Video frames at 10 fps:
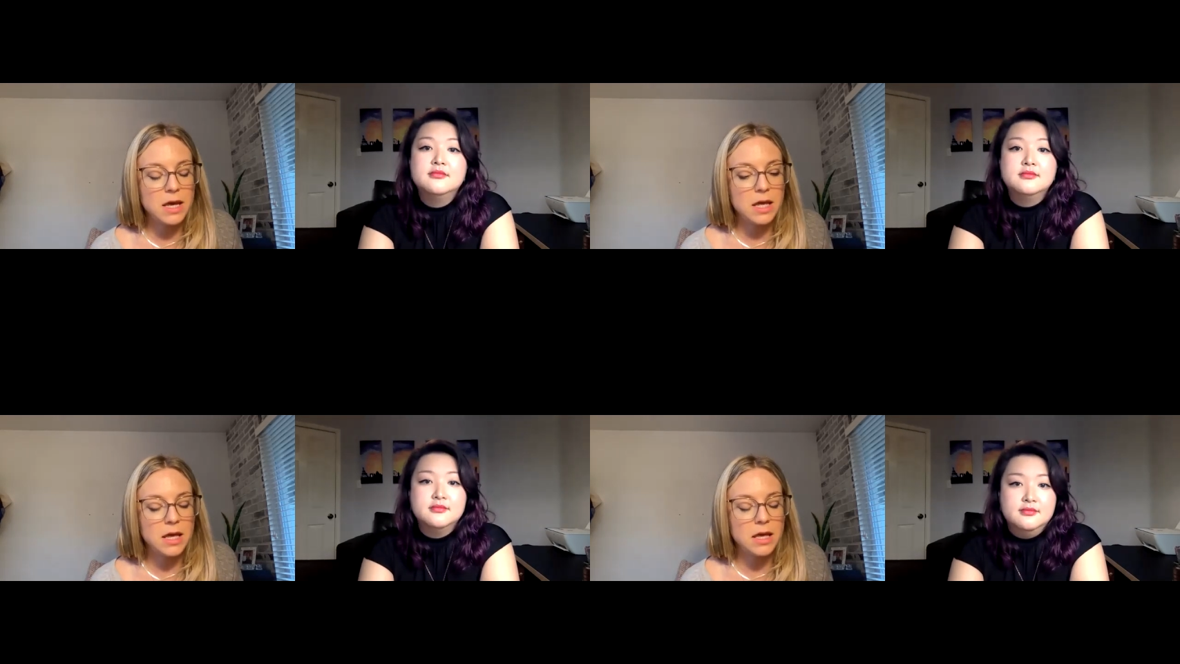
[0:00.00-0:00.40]

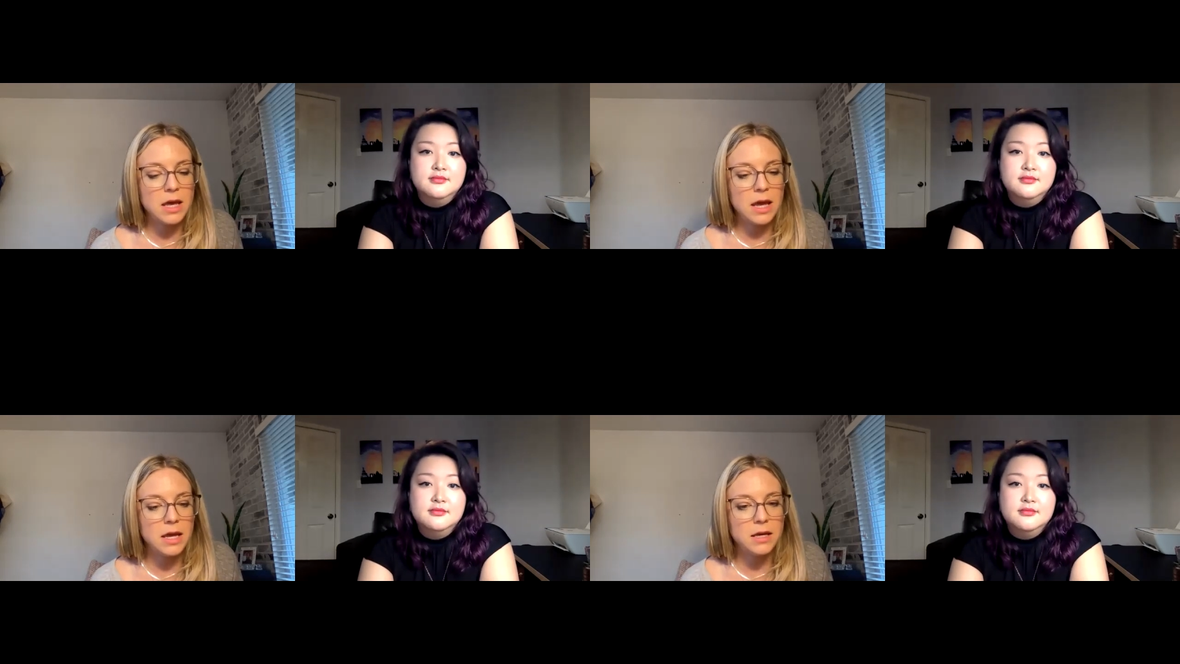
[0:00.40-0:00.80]
Speaker 1: a,
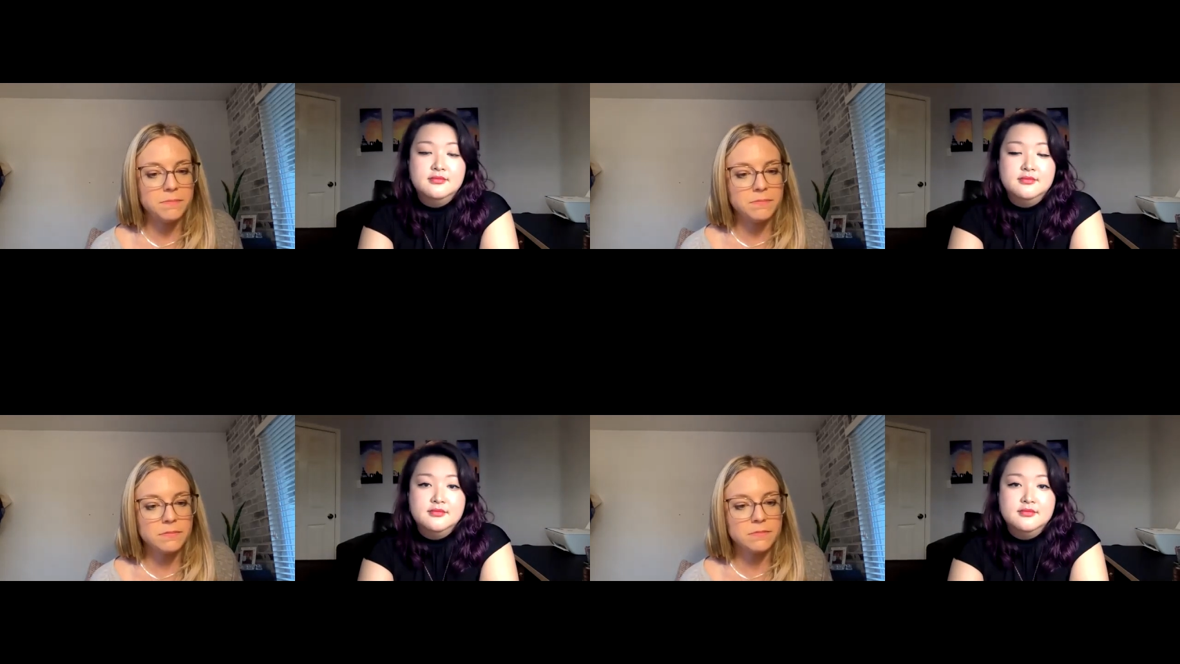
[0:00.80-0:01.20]

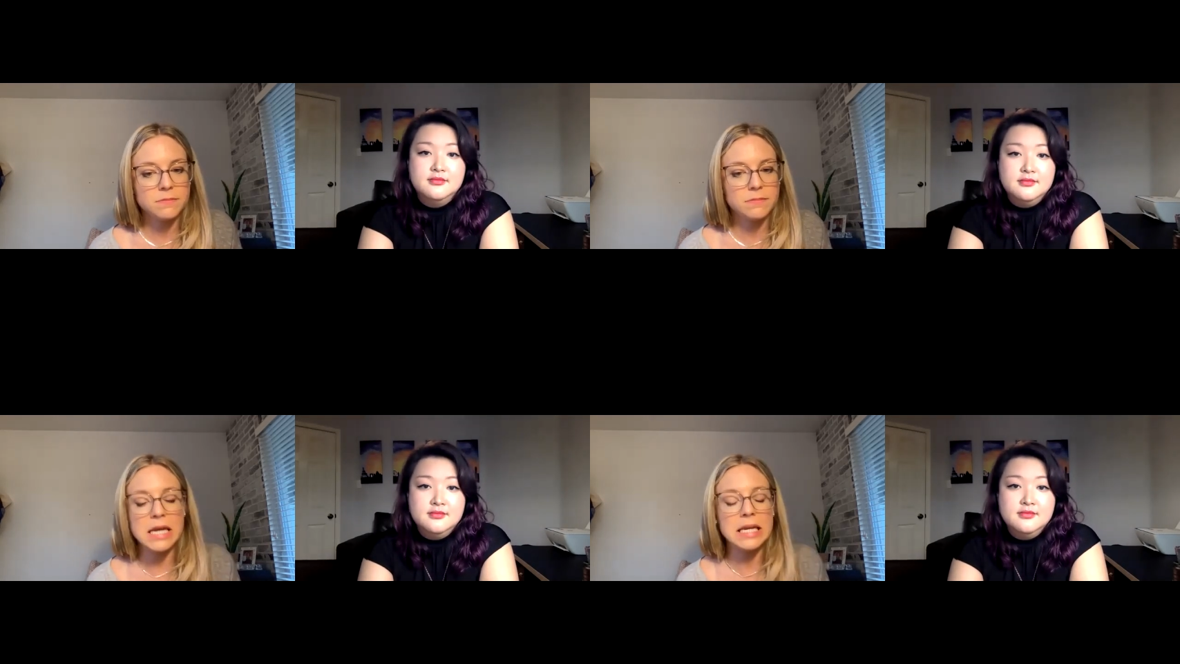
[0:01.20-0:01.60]
a
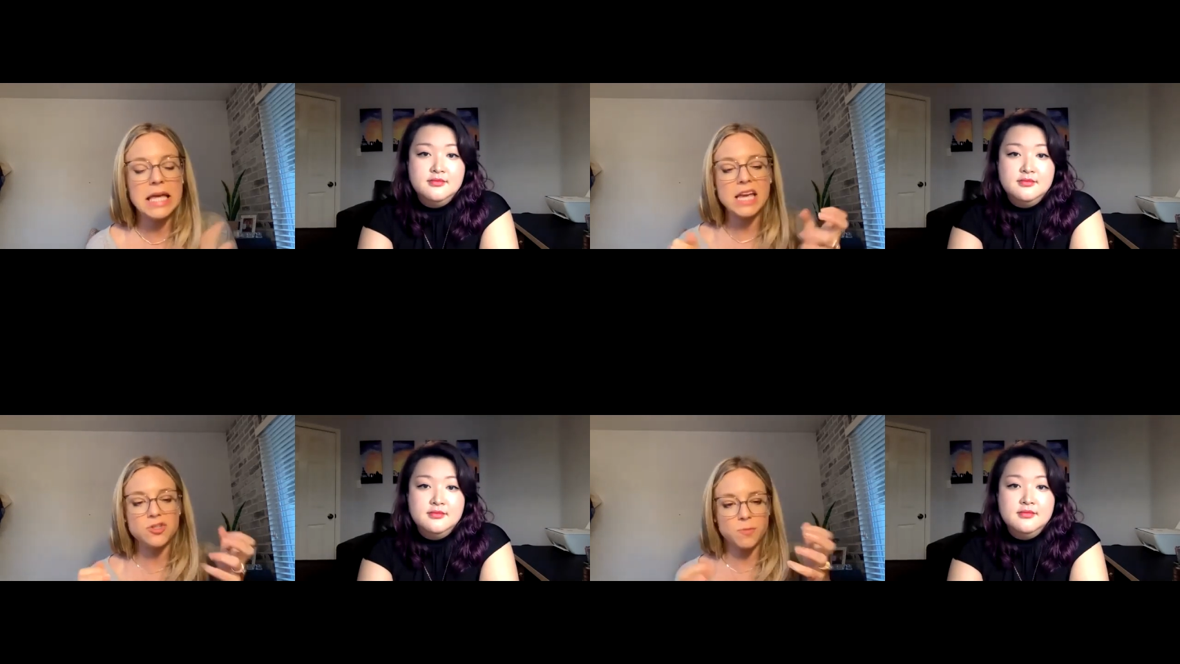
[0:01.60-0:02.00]

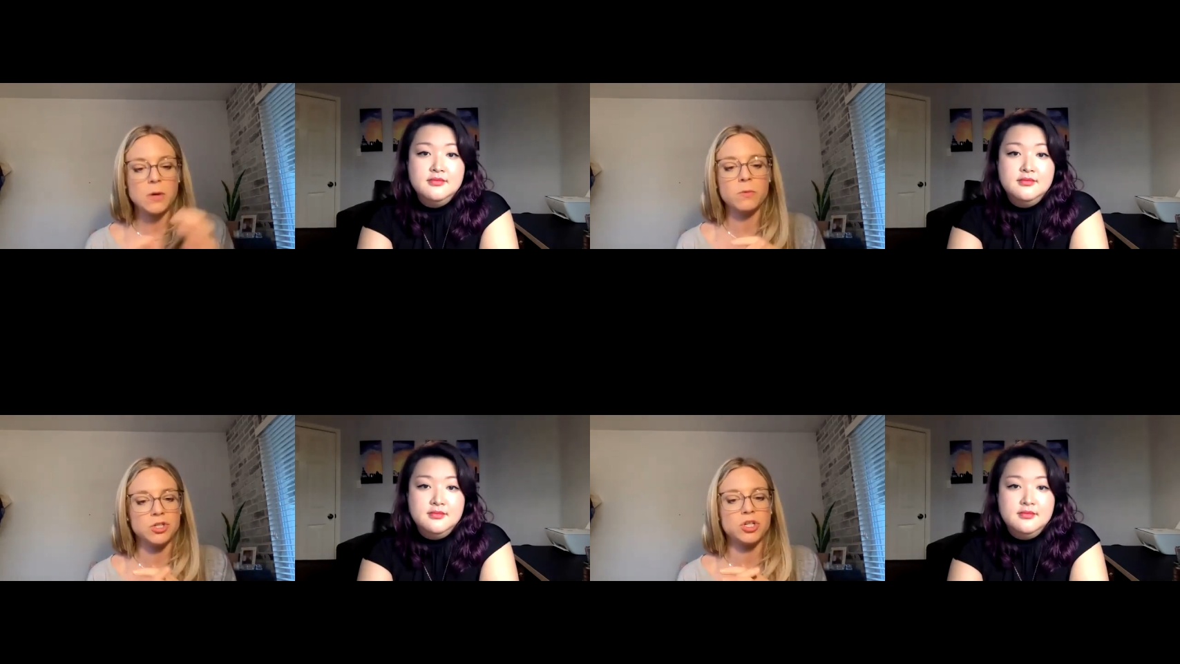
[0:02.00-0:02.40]

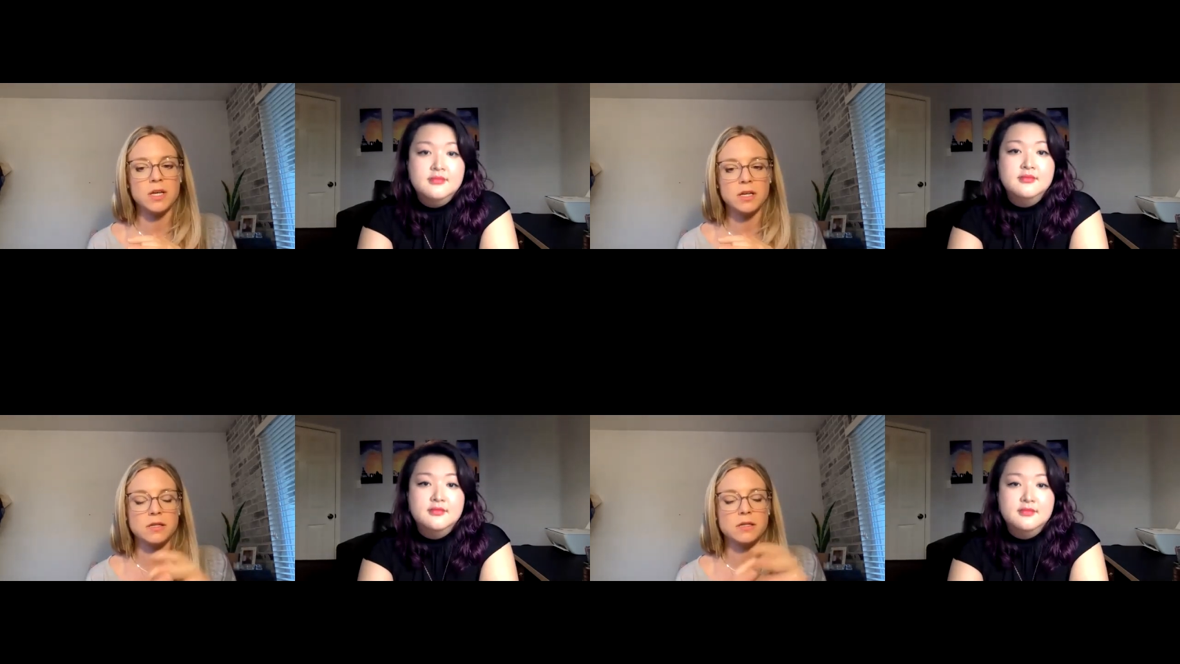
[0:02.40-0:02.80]
engagement, which